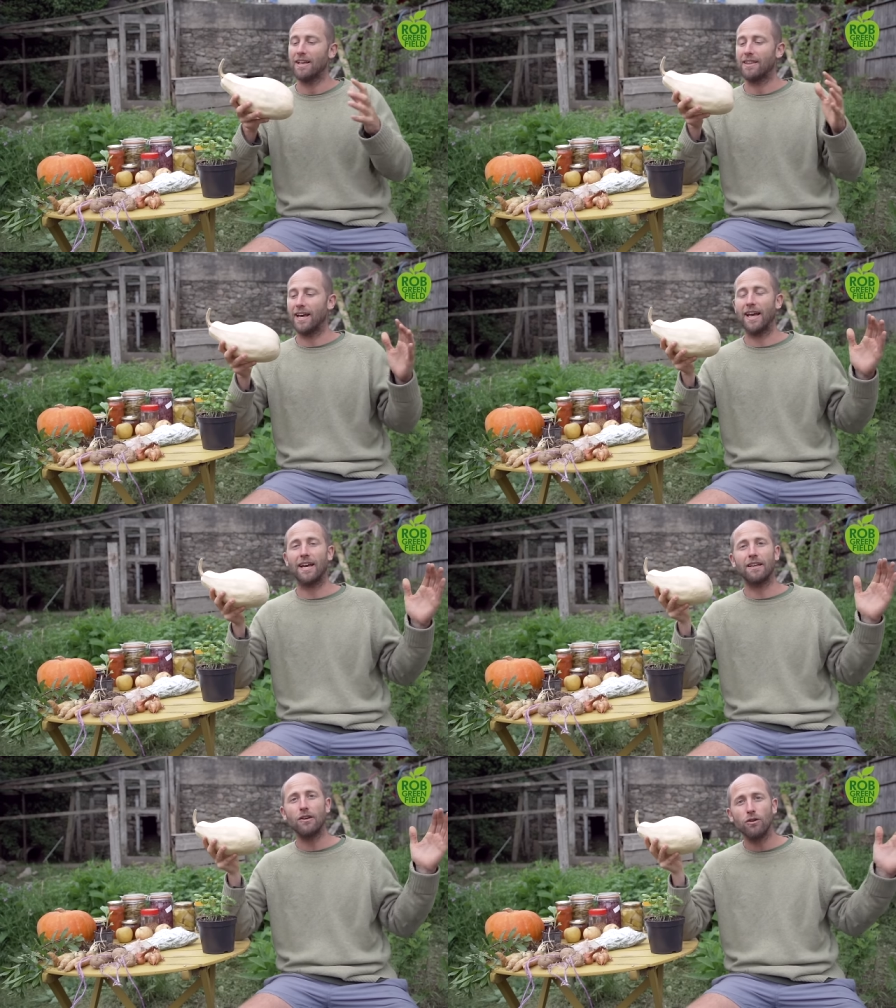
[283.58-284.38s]
They
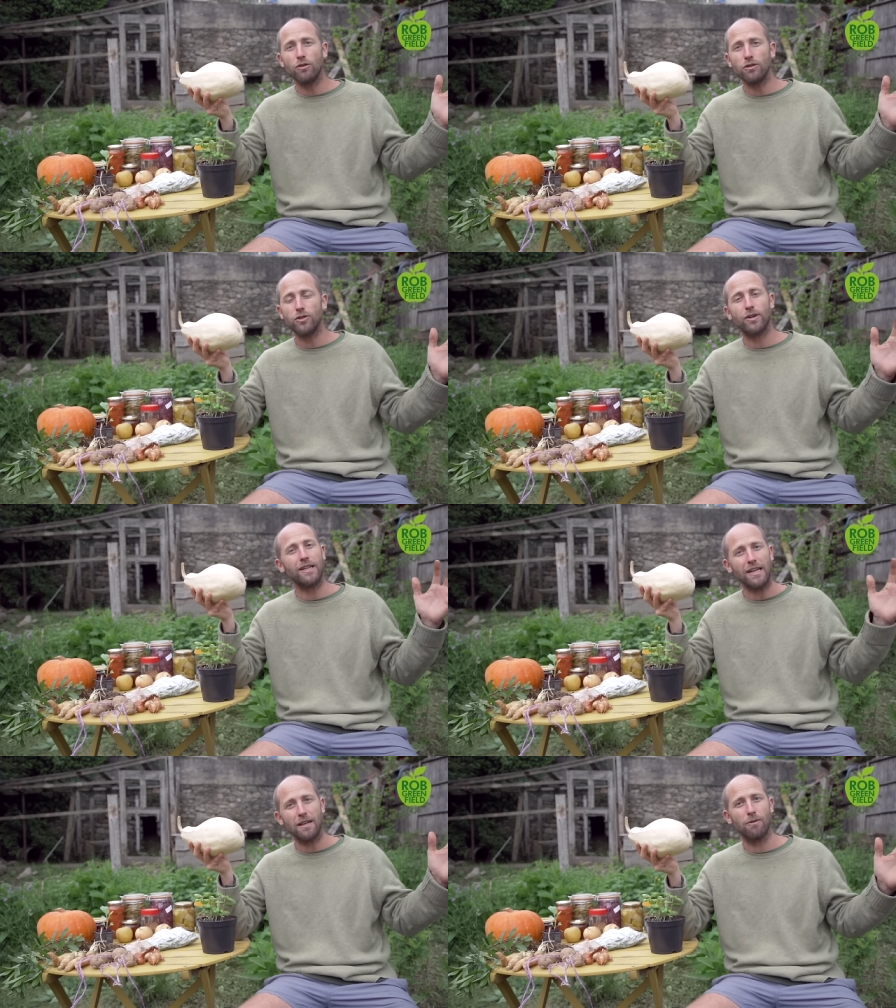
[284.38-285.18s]
get huge, you
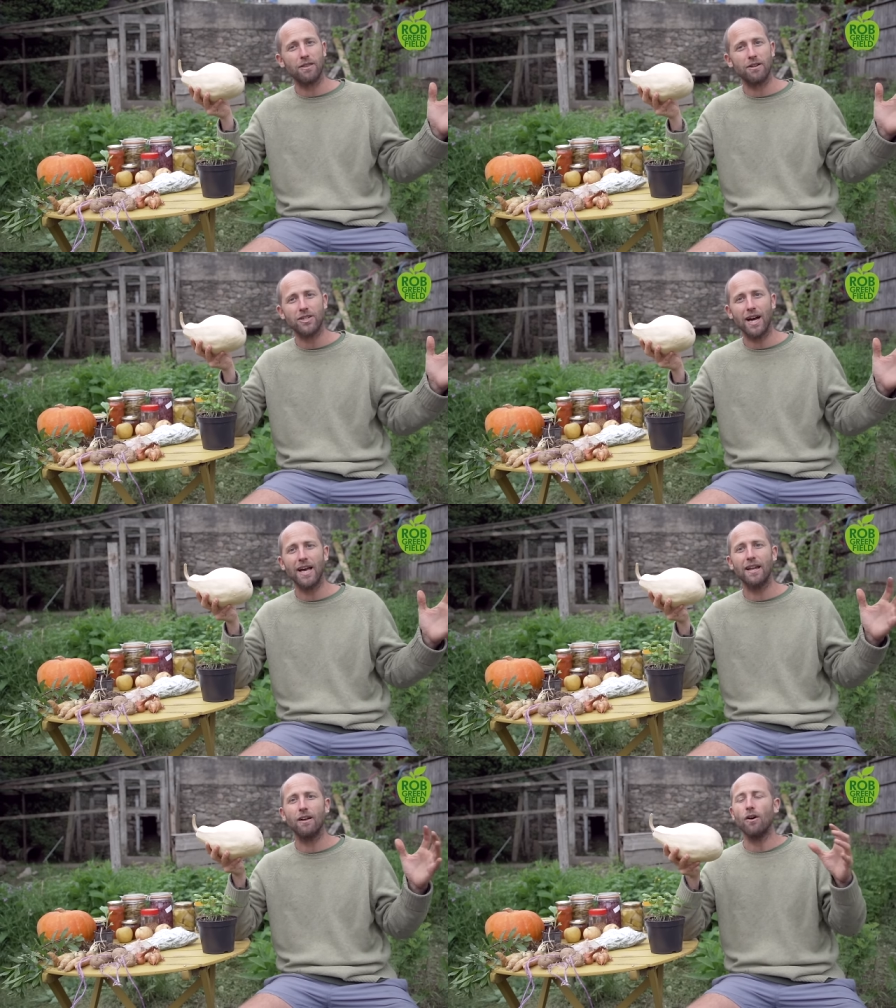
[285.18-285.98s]
can eat them when they're
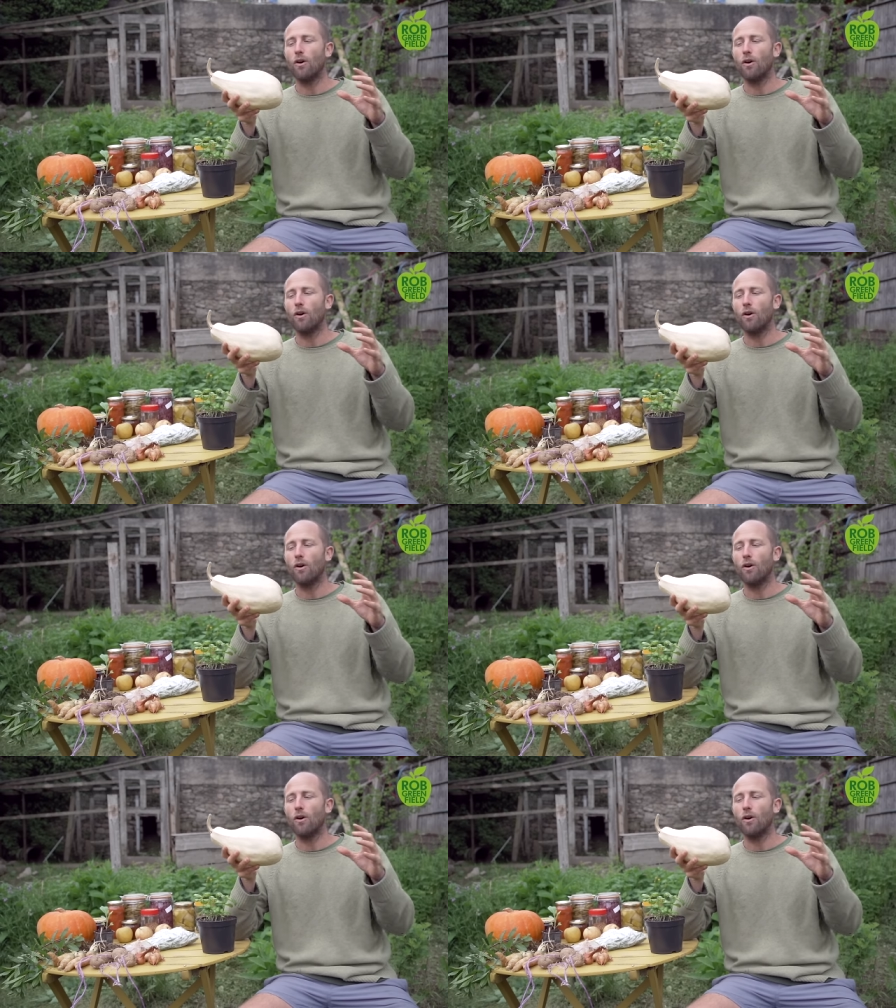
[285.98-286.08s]
giant,